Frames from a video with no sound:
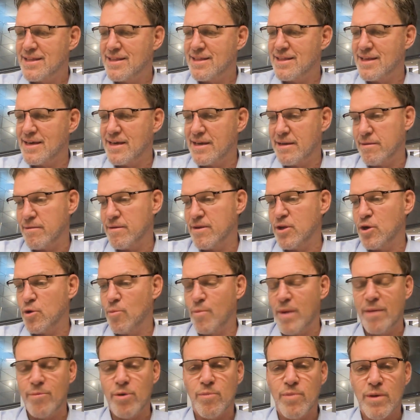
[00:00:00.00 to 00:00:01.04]
that, you know,
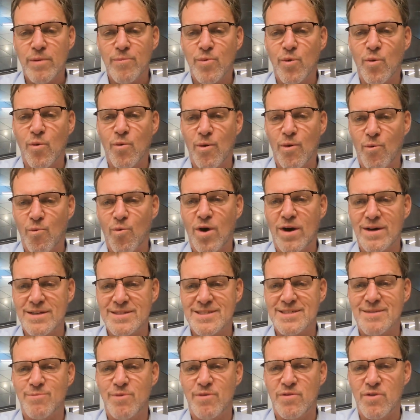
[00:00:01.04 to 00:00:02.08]
maybe people will want
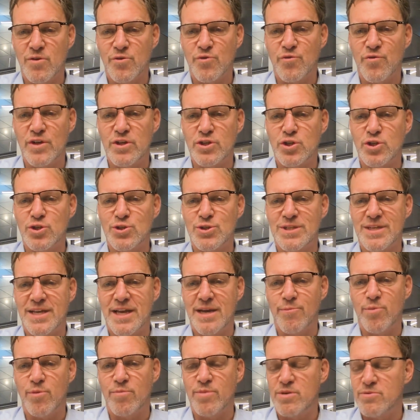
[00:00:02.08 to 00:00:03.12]
some of those features and
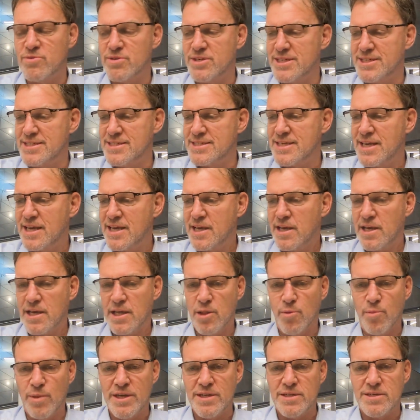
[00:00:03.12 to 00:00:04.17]
capabilities. In
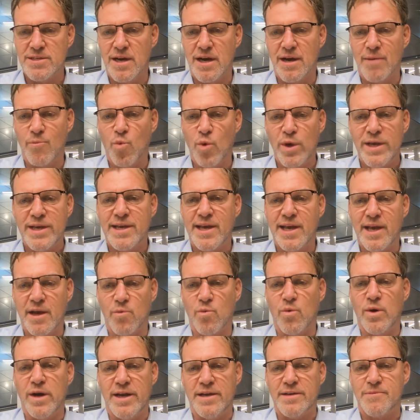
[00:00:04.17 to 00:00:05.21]
the meantime, we can't
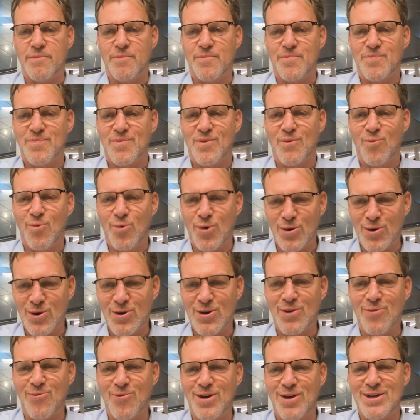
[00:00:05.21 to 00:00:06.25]
wait. We're
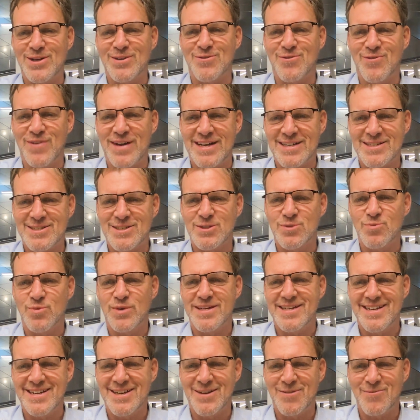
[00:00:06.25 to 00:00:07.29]
going to run as fast as we
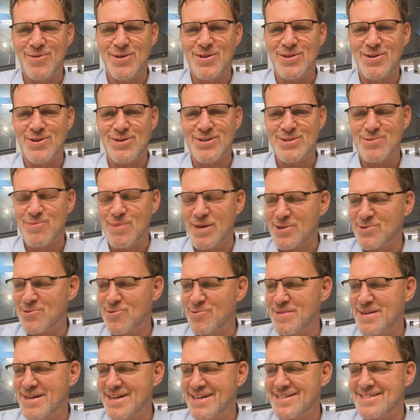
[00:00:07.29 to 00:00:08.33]
can with our
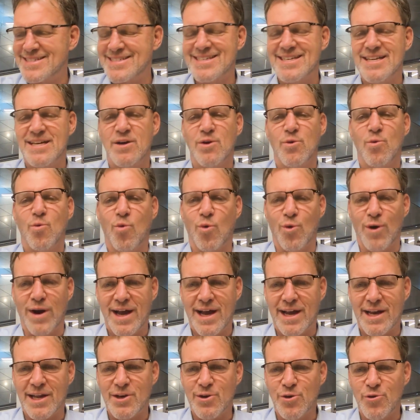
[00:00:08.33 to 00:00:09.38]
Spectrum X we're
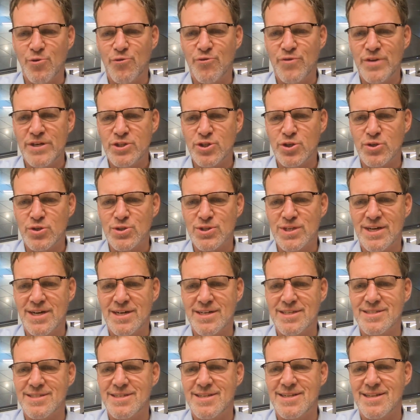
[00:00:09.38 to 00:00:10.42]
adding new features
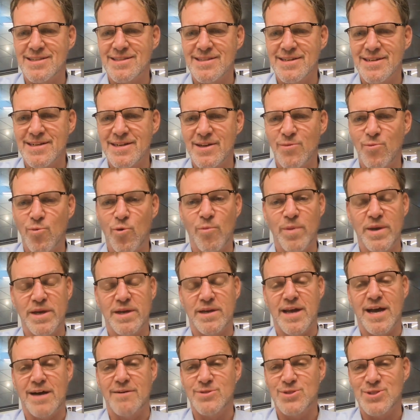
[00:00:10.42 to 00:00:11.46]
constantly. We'll be
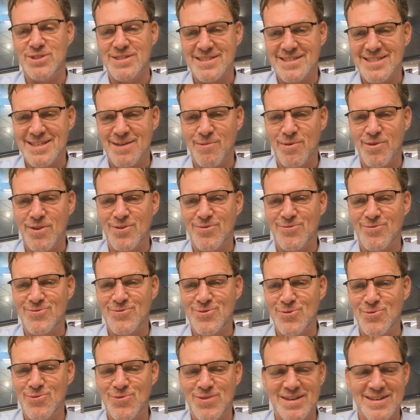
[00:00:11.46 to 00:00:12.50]
announcing some of those
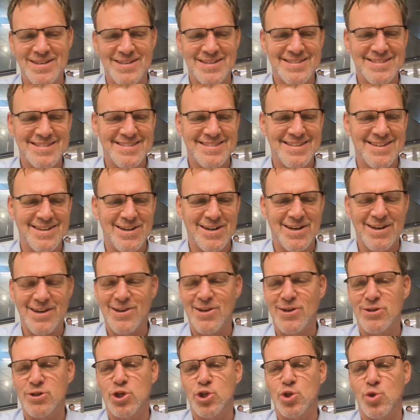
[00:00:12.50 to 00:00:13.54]
new things uh,
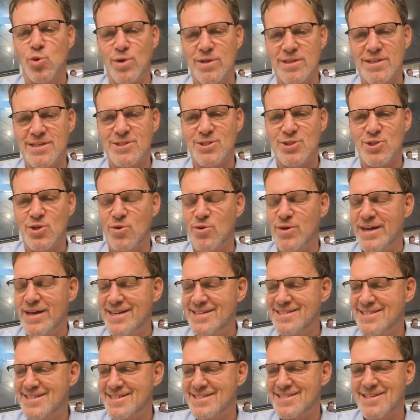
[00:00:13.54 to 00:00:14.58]
here shortly. So
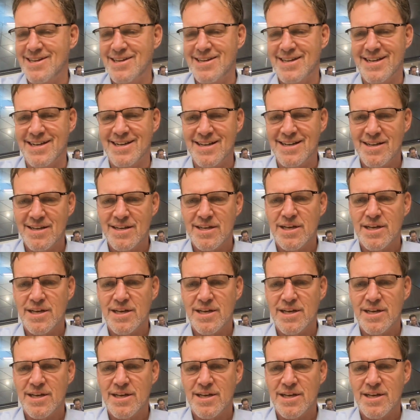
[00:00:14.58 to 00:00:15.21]
it's exciting